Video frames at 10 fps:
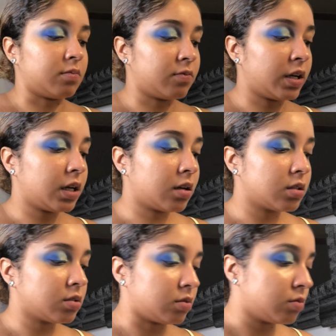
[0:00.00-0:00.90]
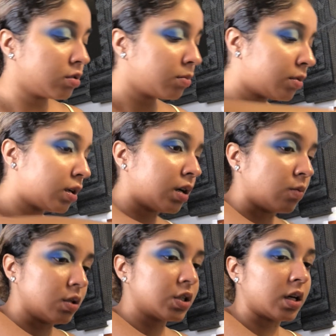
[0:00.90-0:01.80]
Right now, as a YouTuber, I
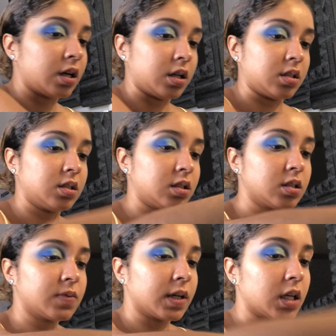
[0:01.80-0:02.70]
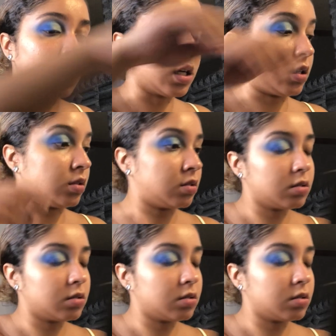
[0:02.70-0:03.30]
wish I had 6 fucking hands.